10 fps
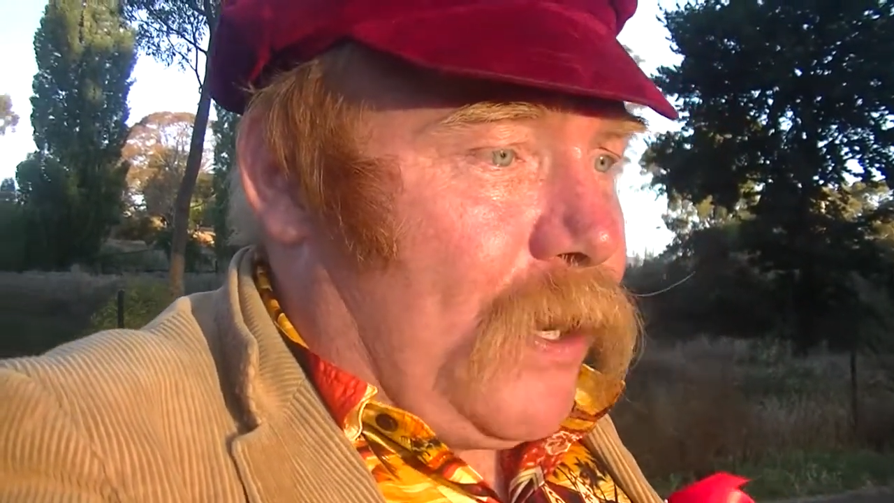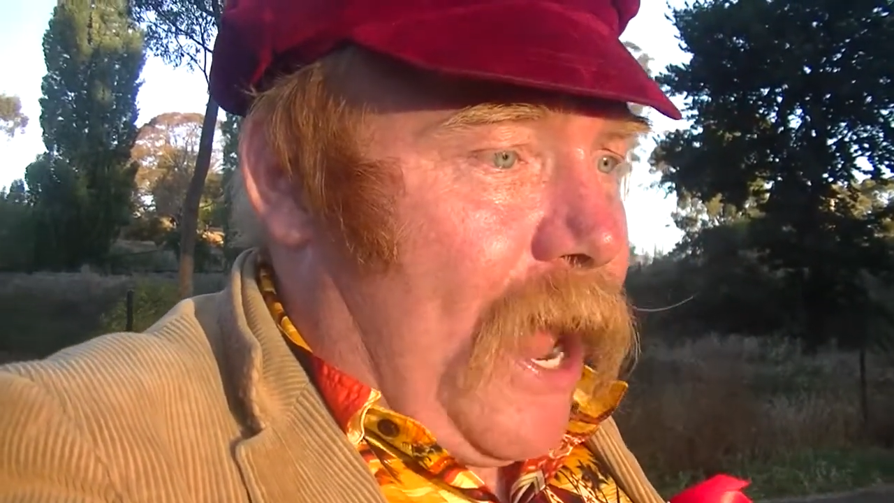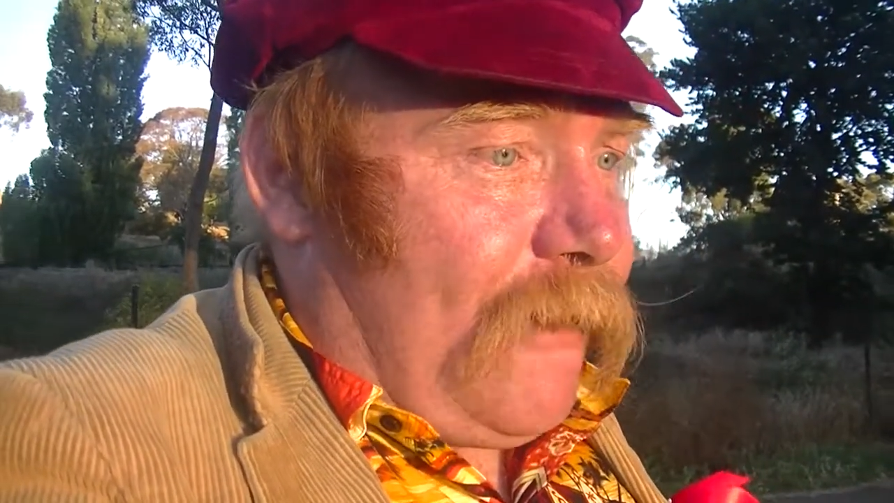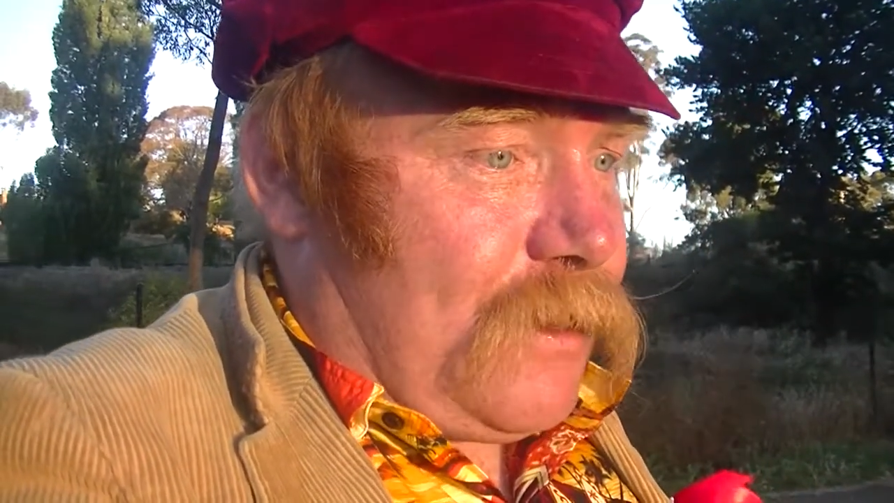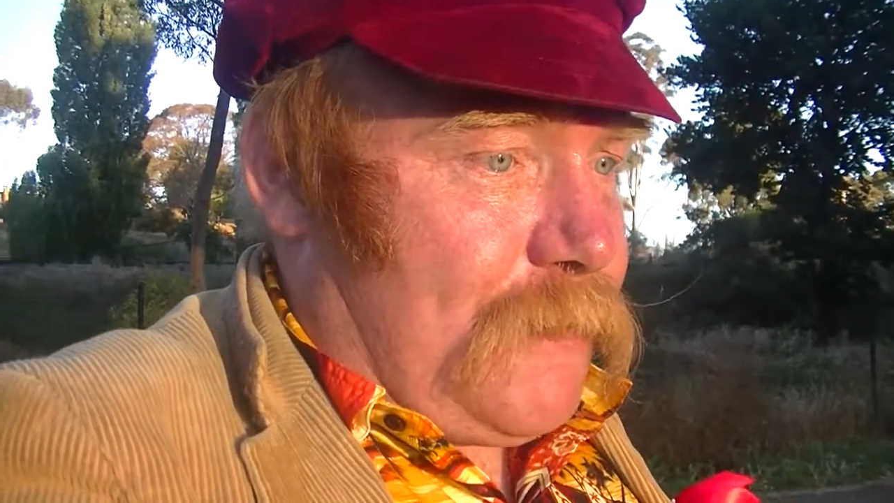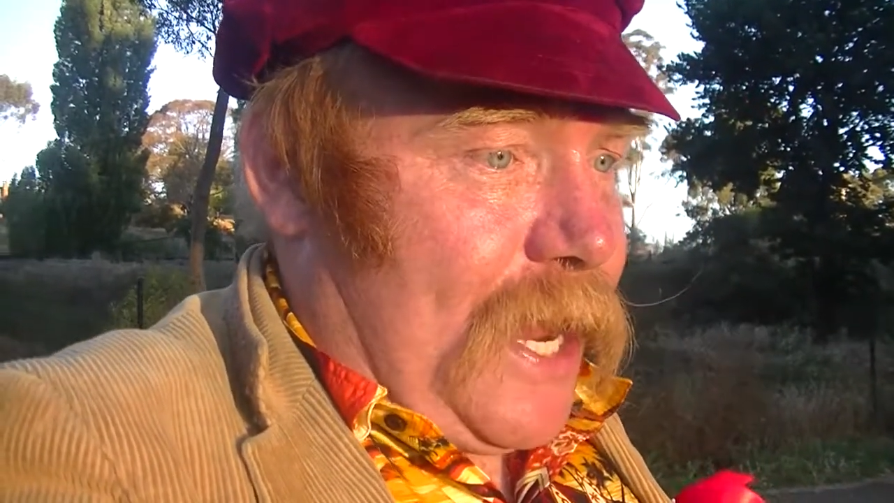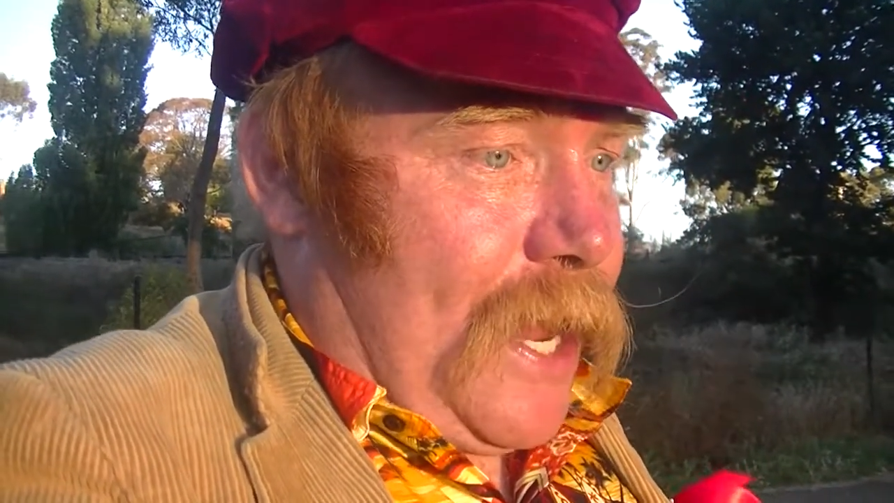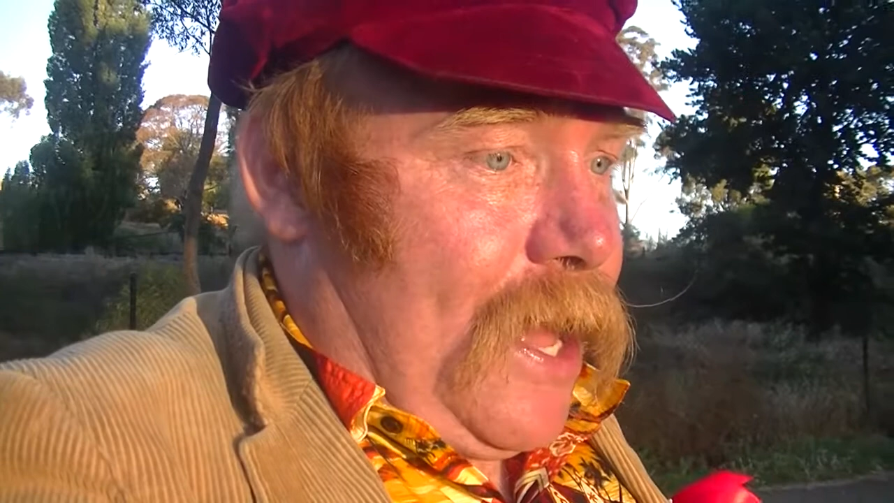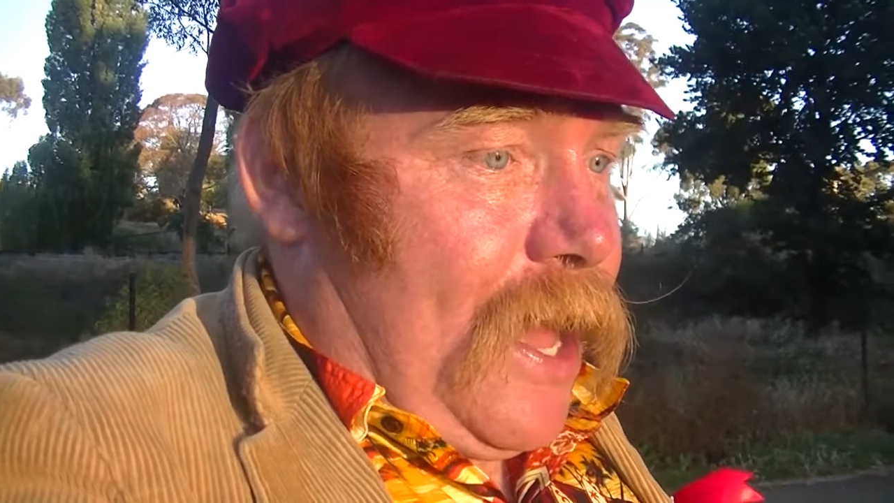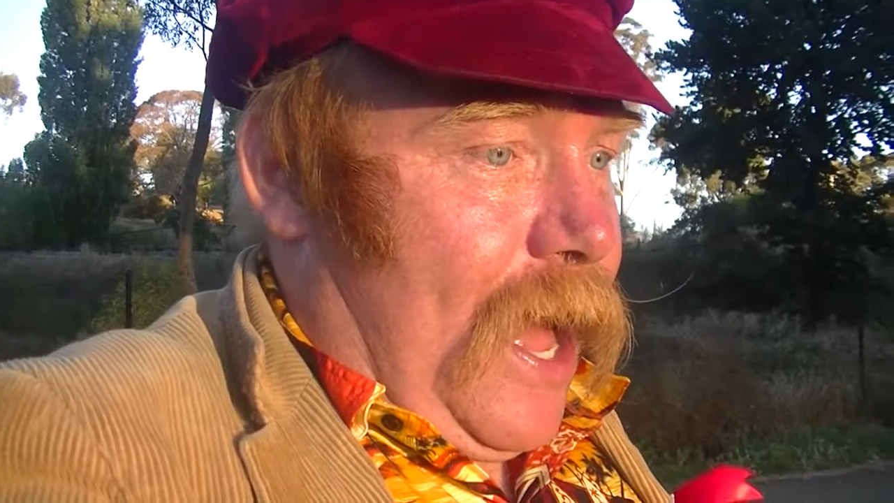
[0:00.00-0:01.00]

would have to be